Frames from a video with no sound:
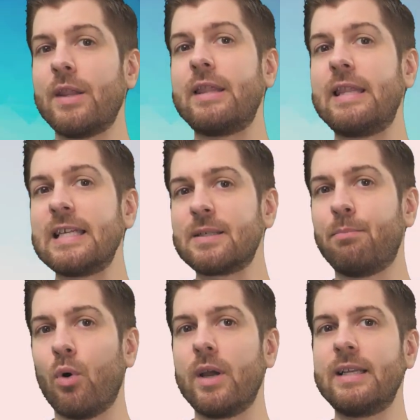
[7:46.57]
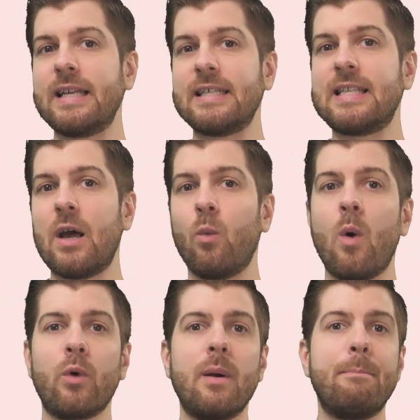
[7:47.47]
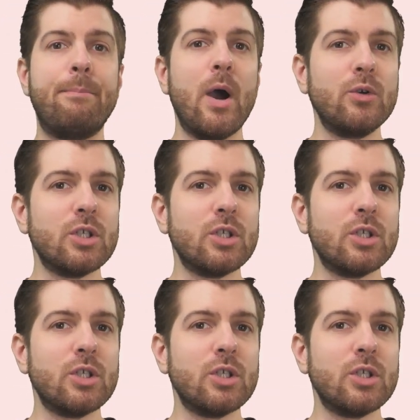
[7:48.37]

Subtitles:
at this point is that what we're about